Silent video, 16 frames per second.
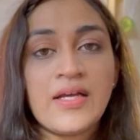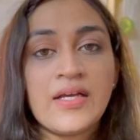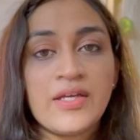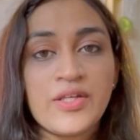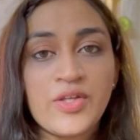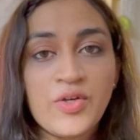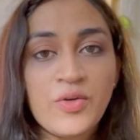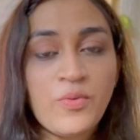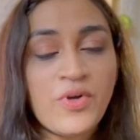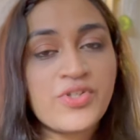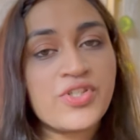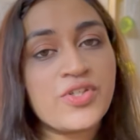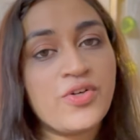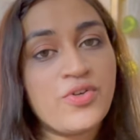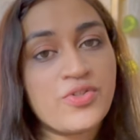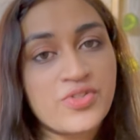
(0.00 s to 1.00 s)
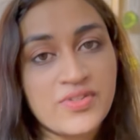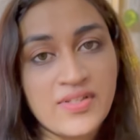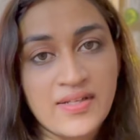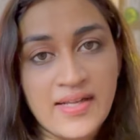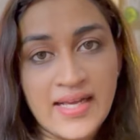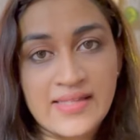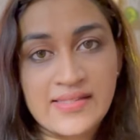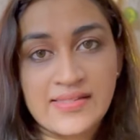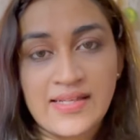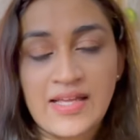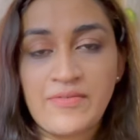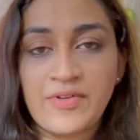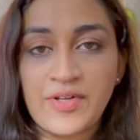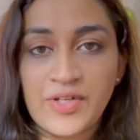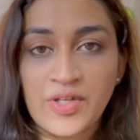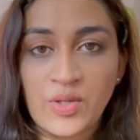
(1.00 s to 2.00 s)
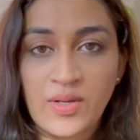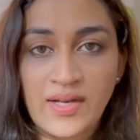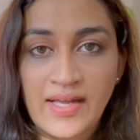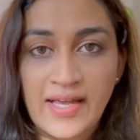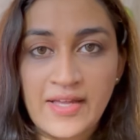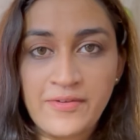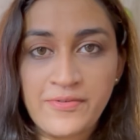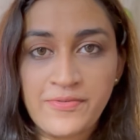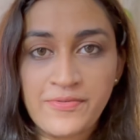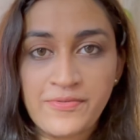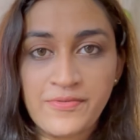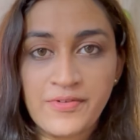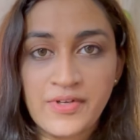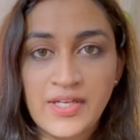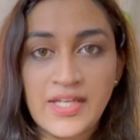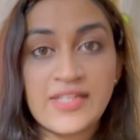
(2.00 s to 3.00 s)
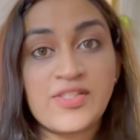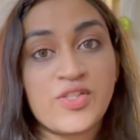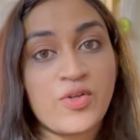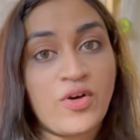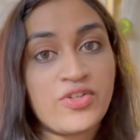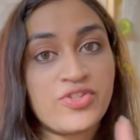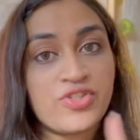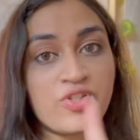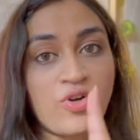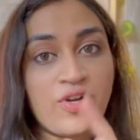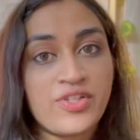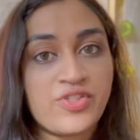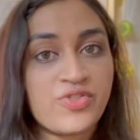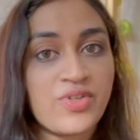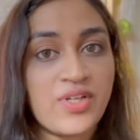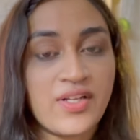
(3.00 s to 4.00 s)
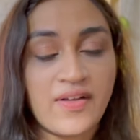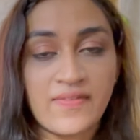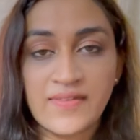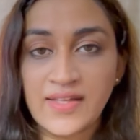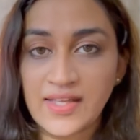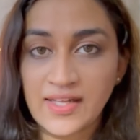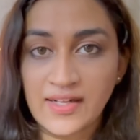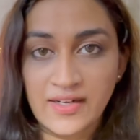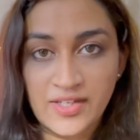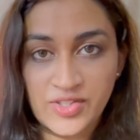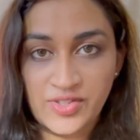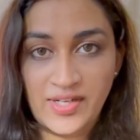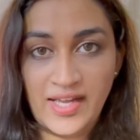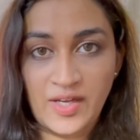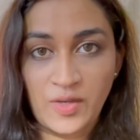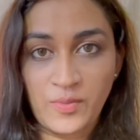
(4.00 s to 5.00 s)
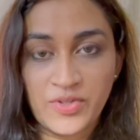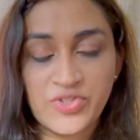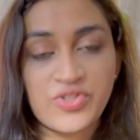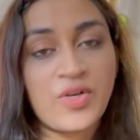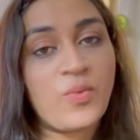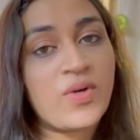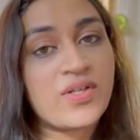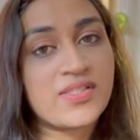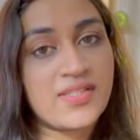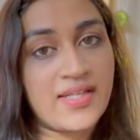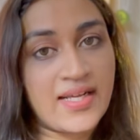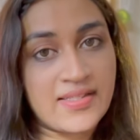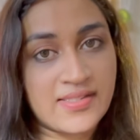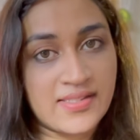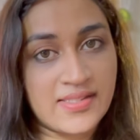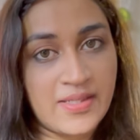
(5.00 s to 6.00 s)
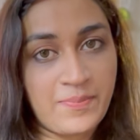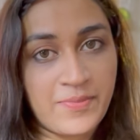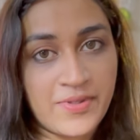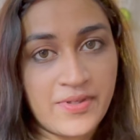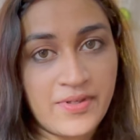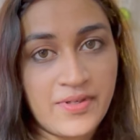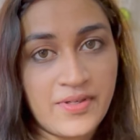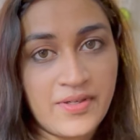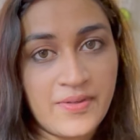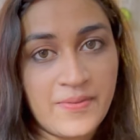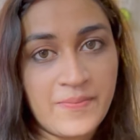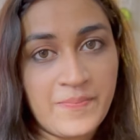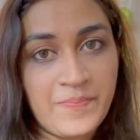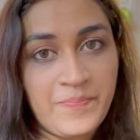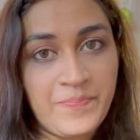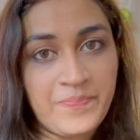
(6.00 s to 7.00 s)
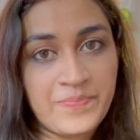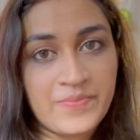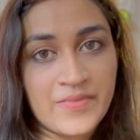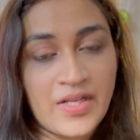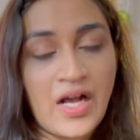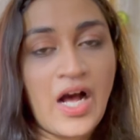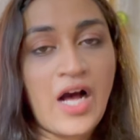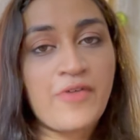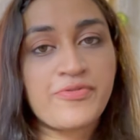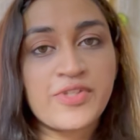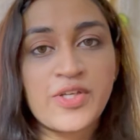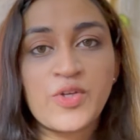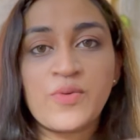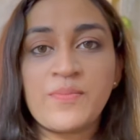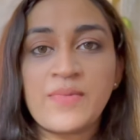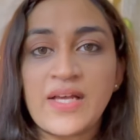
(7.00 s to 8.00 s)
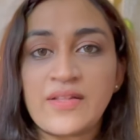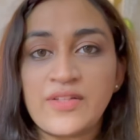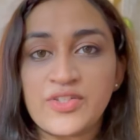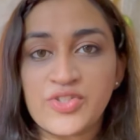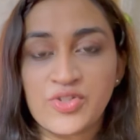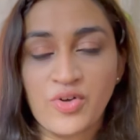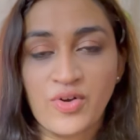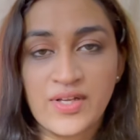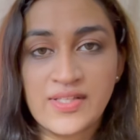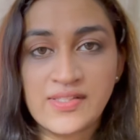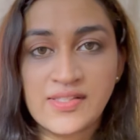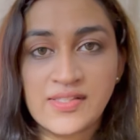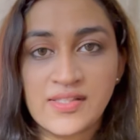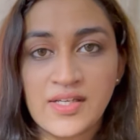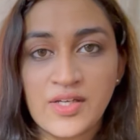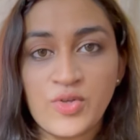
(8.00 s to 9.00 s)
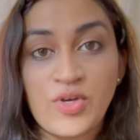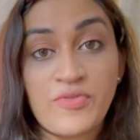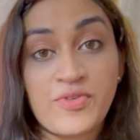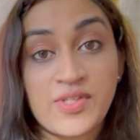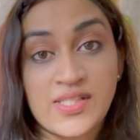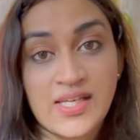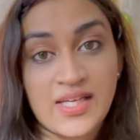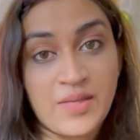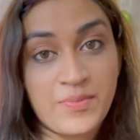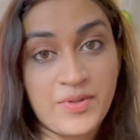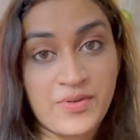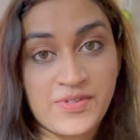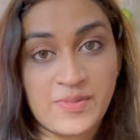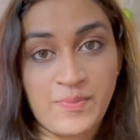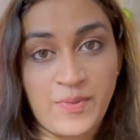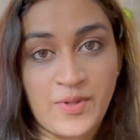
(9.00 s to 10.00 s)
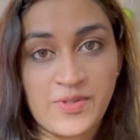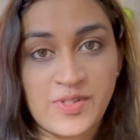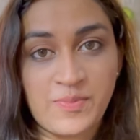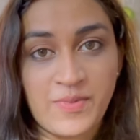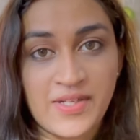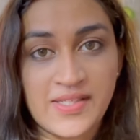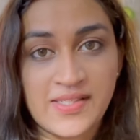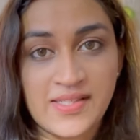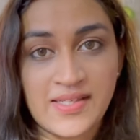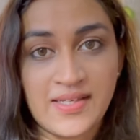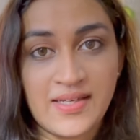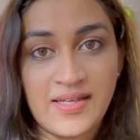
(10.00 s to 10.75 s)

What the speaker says: you want to go to the next level in your life. It's your choice to learn the English language. Now, what's the next step? After you make the choice, you have to take up the responsibility.